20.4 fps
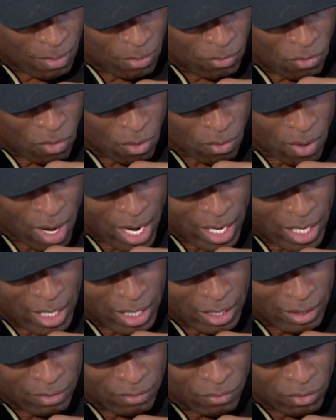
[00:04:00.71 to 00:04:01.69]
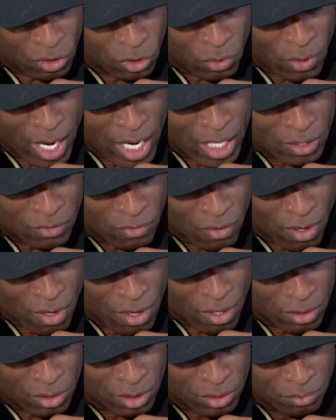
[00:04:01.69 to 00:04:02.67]
number four ranking for
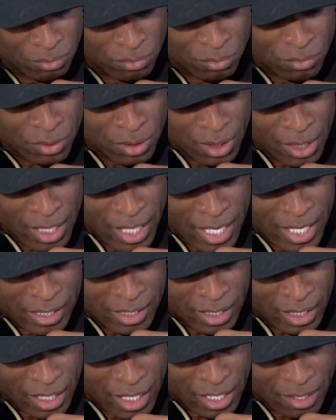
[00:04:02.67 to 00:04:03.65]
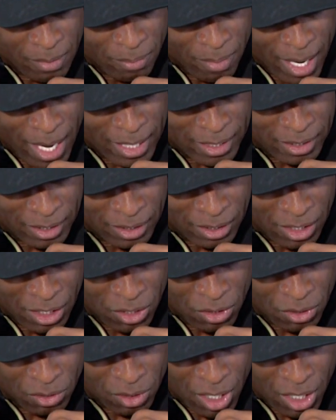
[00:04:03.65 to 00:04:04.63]
transfers, easily the best in
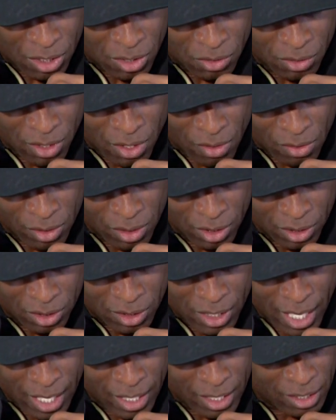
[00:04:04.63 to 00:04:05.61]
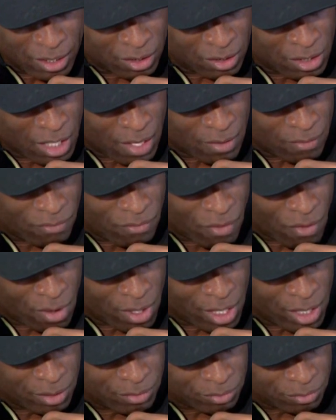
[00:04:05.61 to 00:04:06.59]
CU's history, only the second in the top
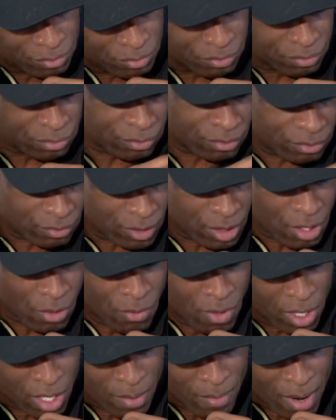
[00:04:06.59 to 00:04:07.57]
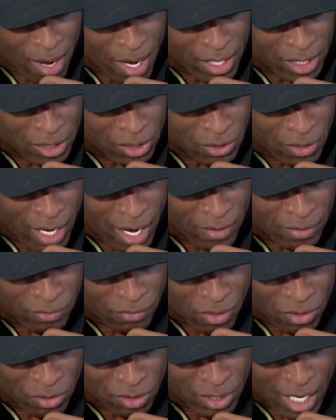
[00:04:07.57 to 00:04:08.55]
40. With Cormani and
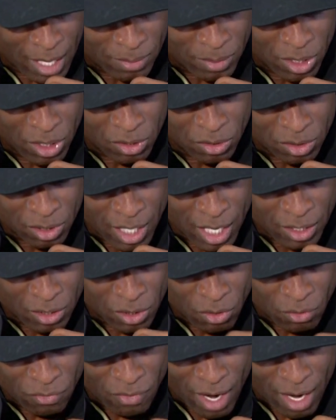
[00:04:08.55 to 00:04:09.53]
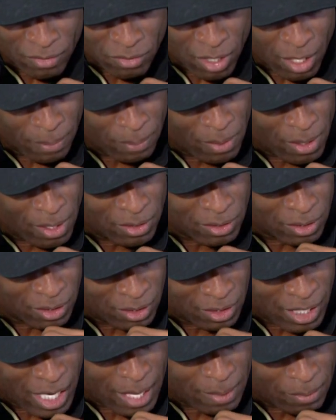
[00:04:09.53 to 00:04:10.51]
Travs, first time CU signed two five star players in
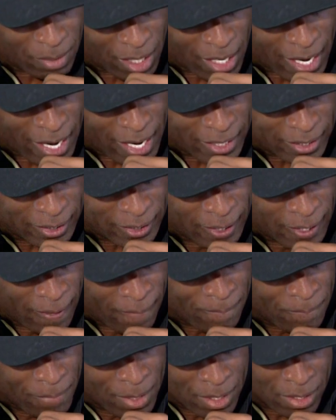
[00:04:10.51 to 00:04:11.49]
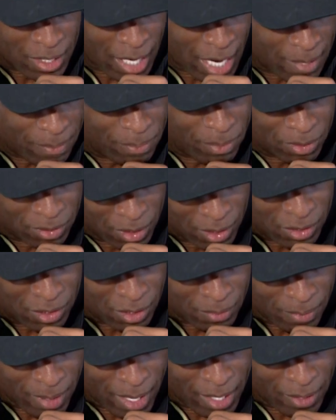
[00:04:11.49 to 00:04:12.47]
the same class, same
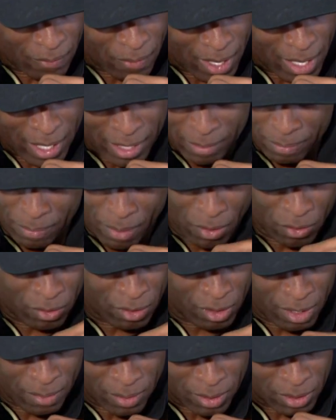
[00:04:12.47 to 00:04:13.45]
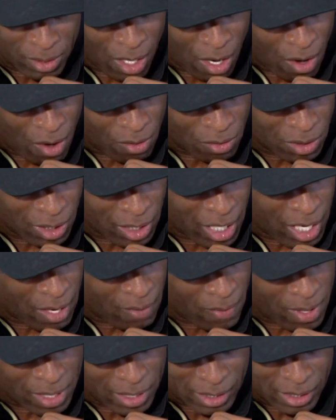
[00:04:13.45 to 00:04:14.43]
position, by the way, and both of them are dogs. I
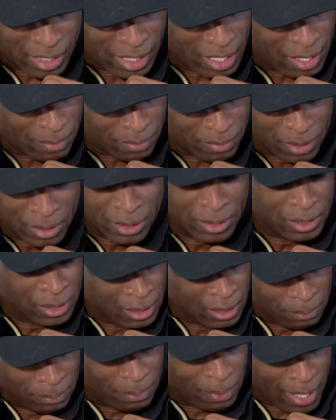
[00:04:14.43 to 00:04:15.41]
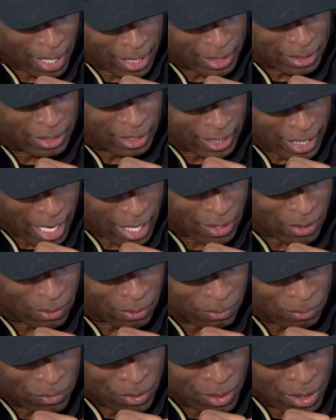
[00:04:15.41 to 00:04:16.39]
can't wait to see them play
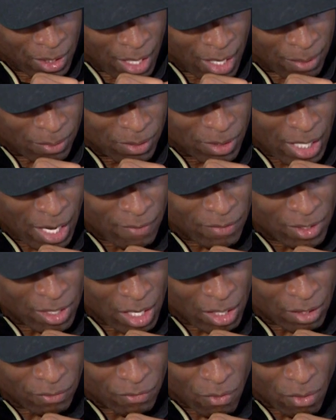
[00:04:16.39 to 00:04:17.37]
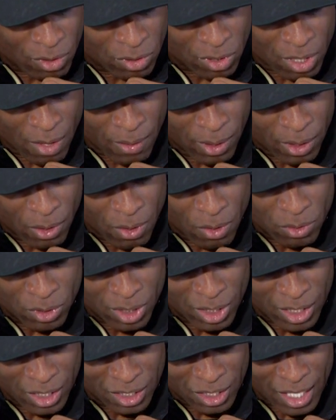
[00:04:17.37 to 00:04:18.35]
together of seven other four-star
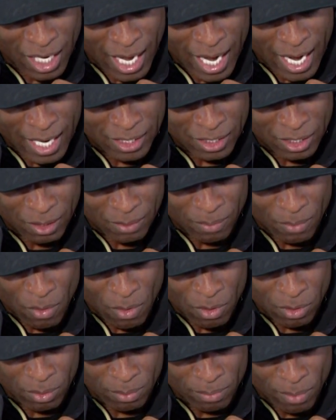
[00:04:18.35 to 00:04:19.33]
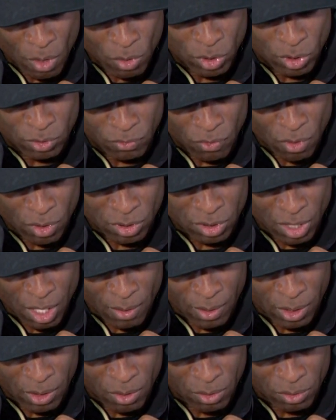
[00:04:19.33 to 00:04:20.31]
recruits in this class, the more, most
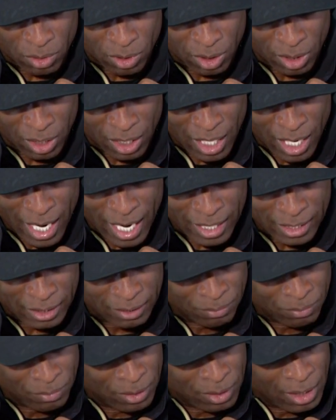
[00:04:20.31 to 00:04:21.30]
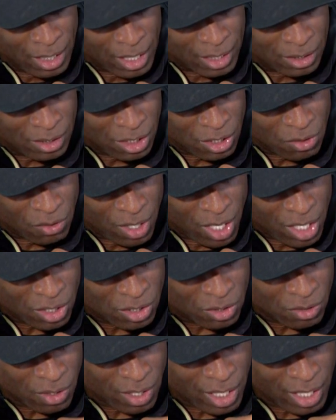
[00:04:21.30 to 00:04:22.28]
four-star recruits in the class in CU
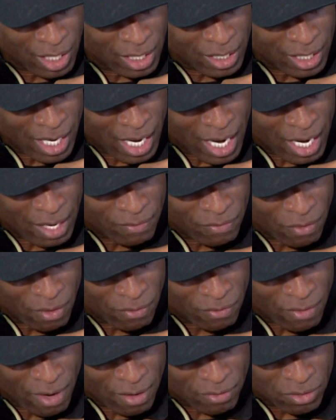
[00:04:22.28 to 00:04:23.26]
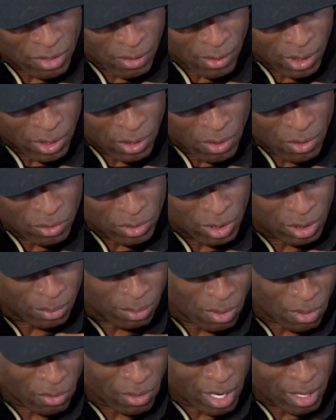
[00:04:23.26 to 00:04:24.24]
history, and nine four- or five-star recruits in
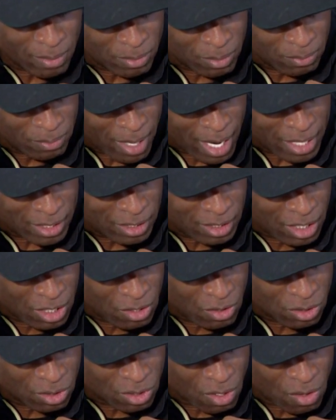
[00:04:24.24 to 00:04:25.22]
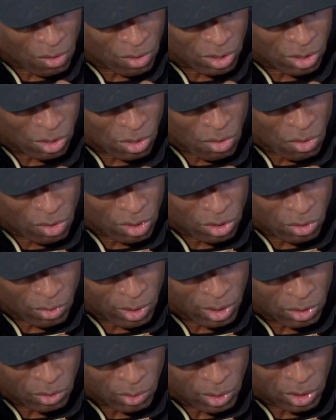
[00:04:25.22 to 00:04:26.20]
the program, the best. CU is the only school in
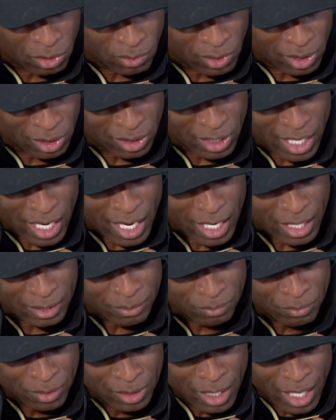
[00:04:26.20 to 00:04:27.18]
2023 to sign